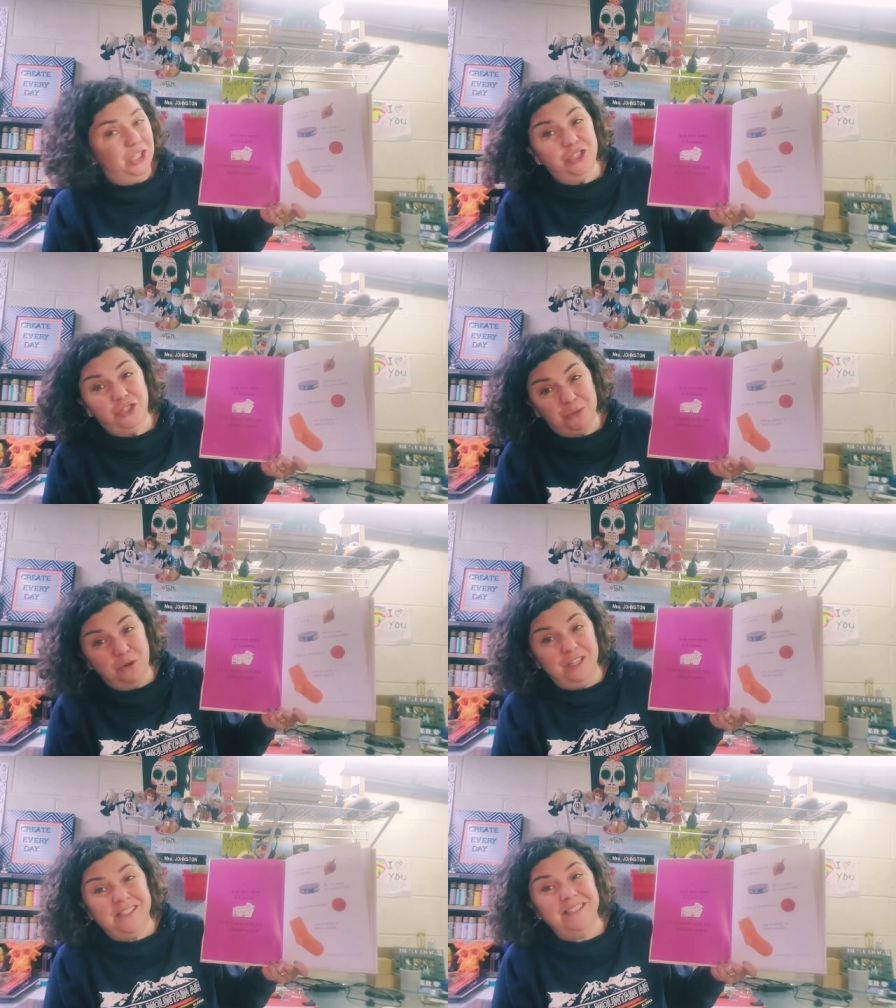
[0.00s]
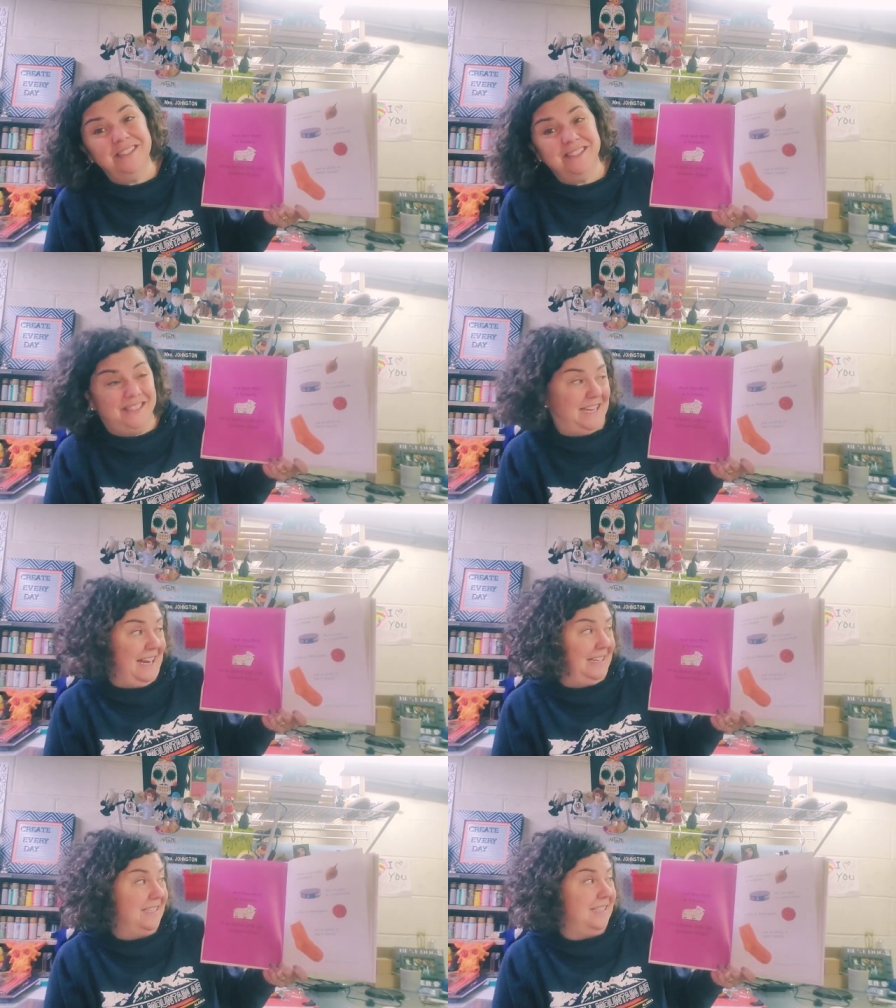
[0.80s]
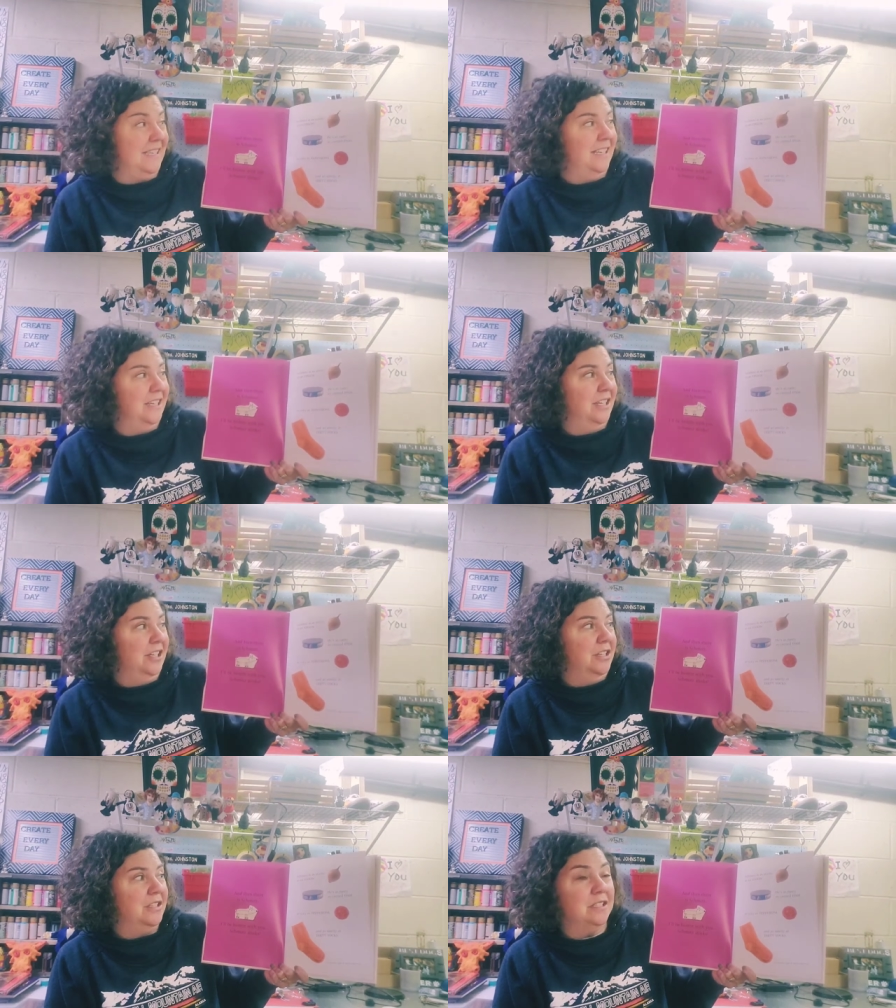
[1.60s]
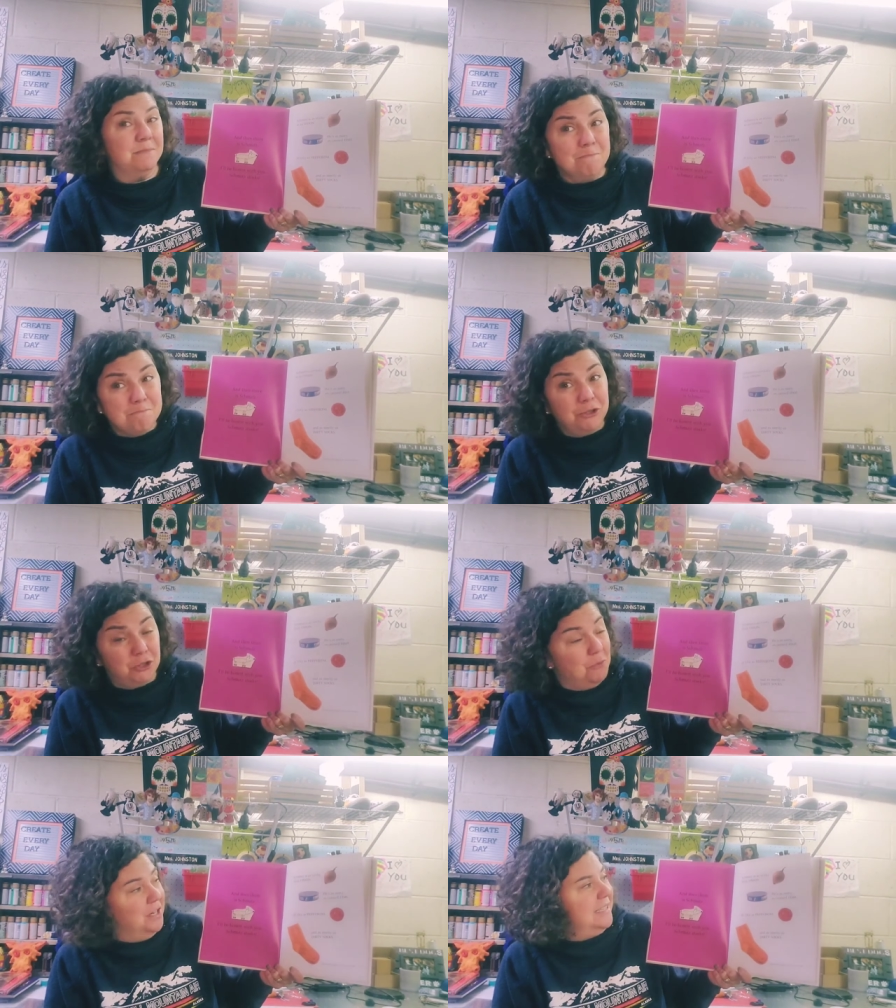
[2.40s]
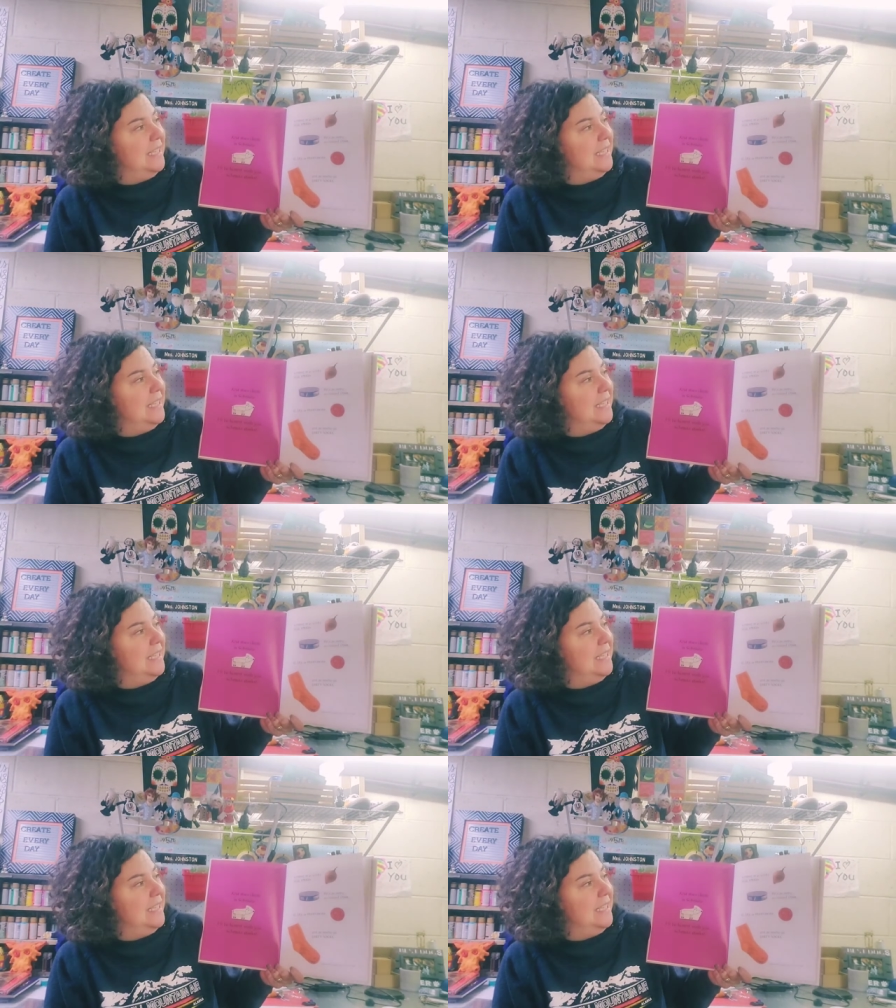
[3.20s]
Schmutz stinks. Schmutz